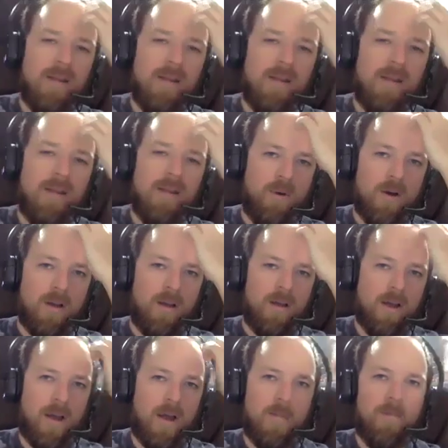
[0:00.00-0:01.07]
I love the book,
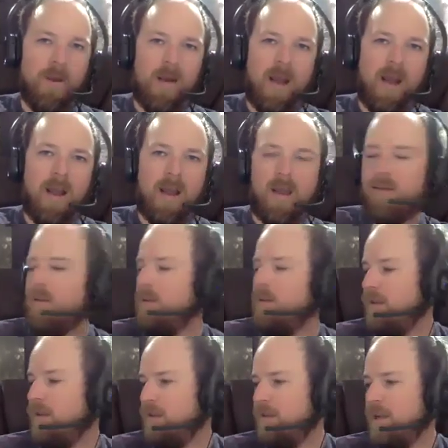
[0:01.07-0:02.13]
but
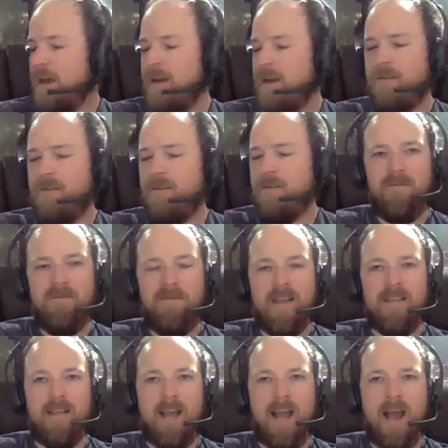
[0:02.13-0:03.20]
kind of
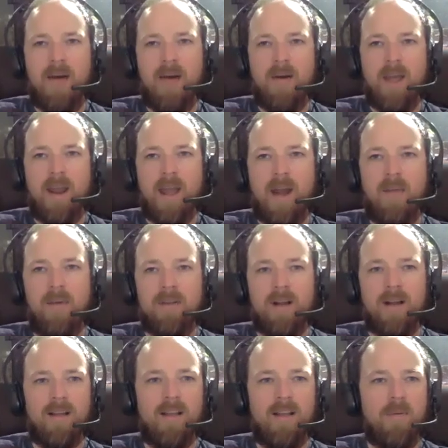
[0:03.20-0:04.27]
phasing out, and I want to
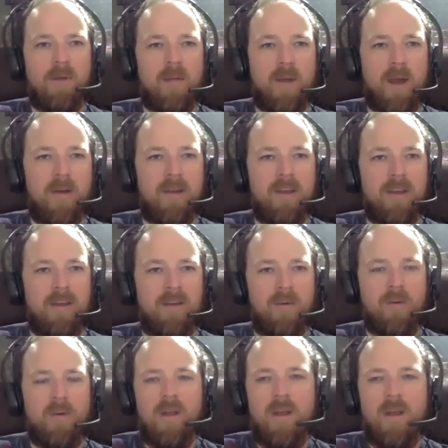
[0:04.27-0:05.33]
talk a little bit about you
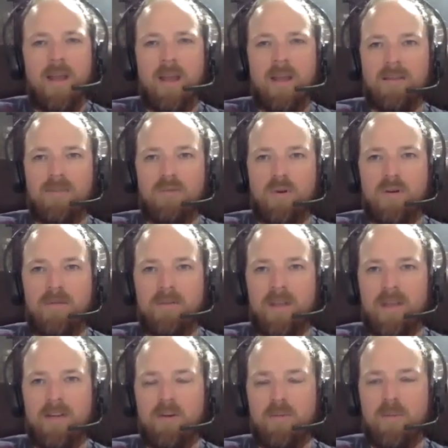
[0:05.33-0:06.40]
and just sort of
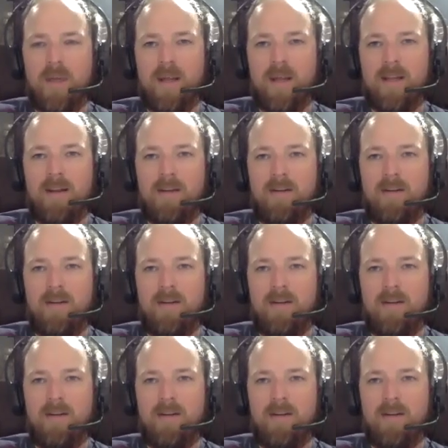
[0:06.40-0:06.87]
get your opinion